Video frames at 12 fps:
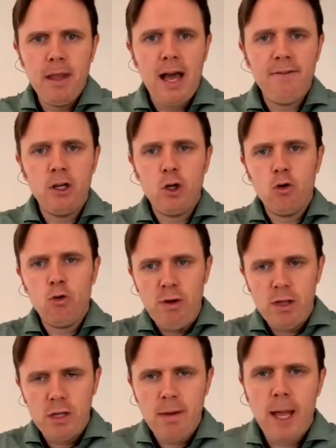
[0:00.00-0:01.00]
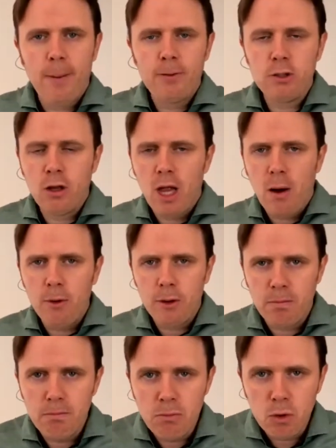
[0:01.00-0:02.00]
Having good rhythm helps a lot
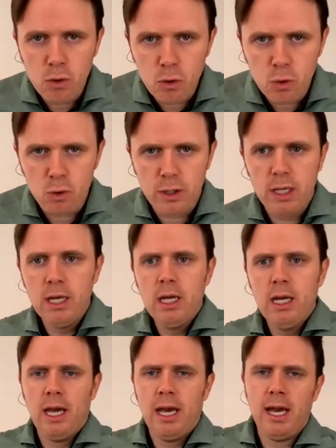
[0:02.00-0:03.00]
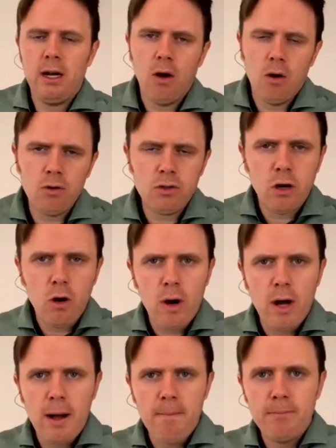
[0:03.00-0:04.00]
with mood, and
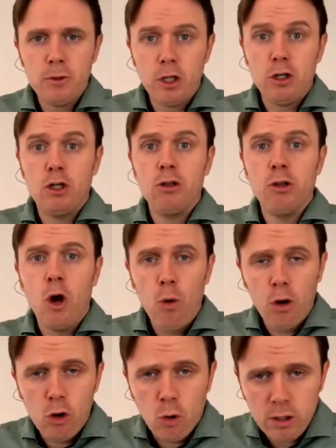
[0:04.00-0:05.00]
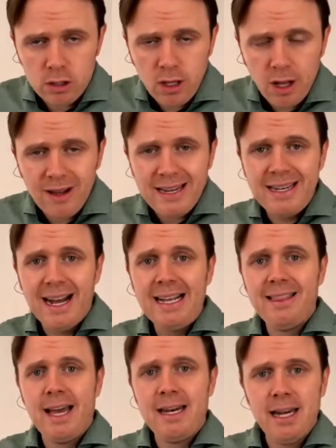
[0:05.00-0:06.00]
also lower cortisol at
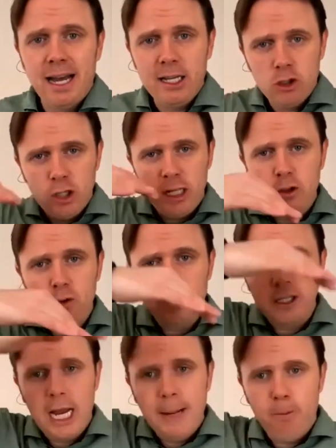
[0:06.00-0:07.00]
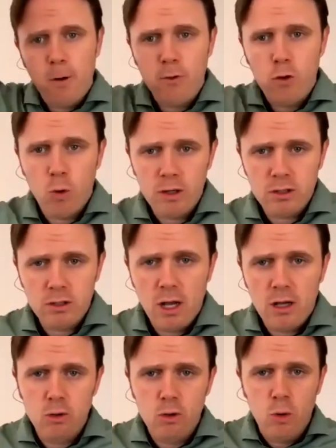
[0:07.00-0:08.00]
night and that nice gentle taper of
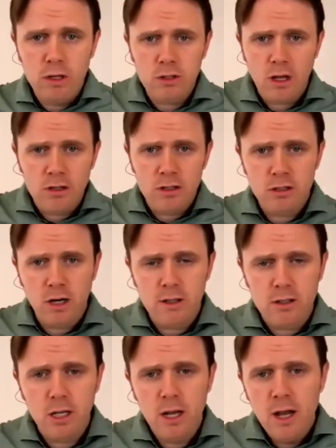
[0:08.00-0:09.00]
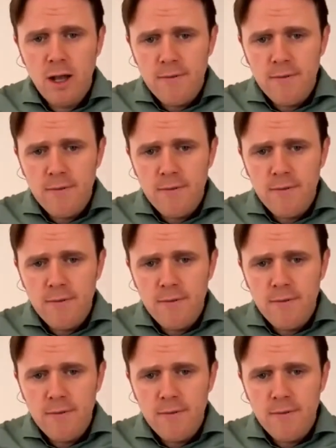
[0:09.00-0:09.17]
cortisol. So cortisol starts